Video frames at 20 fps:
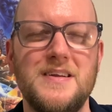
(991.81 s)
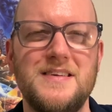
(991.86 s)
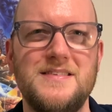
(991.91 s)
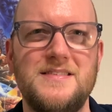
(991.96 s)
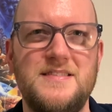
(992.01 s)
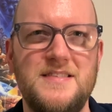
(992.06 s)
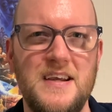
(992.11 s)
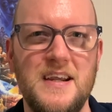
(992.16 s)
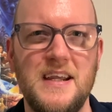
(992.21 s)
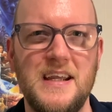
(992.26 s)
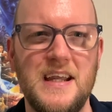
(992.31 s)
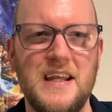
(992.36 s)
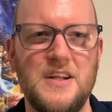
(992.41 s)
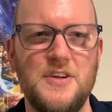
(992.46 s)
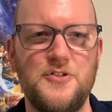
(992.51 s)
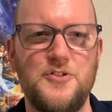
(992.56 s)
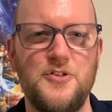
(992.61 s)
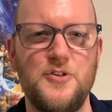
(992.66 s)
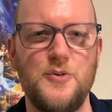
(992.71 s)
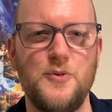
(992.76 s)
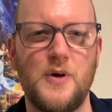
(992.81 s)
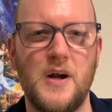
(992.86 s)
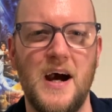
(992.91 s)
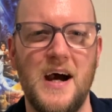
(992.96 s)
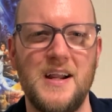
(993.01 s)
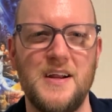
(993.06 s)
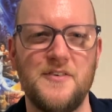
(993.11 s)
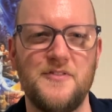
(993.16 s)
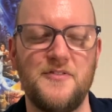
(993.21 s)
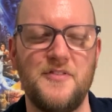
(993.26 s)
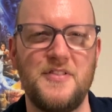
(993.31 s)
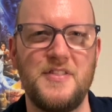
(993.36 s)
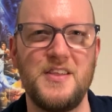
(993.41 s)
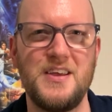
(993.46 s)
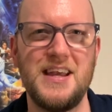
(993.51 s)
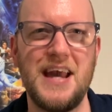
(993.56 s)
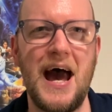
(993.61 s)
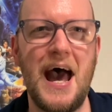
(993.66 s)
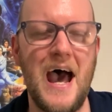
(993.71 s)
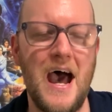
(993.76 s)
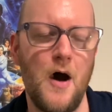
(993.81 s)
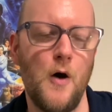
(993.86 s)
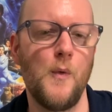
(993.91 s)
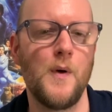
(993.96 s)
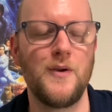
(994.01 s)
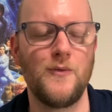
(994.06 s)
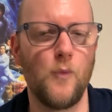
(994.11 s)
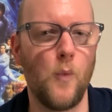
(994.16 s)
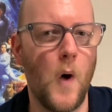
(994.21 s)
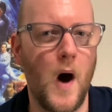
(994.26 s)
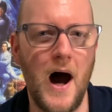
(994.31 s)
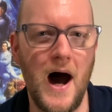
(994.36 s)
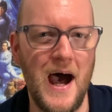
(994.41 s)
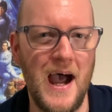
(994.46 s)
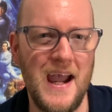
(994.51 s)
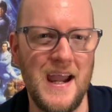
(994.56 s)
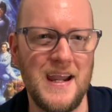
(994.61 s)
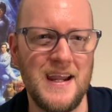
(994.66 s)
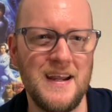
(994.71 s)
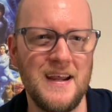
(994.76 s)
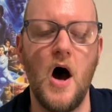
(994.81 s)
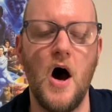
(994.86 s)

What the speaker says: dig into kind of the how and why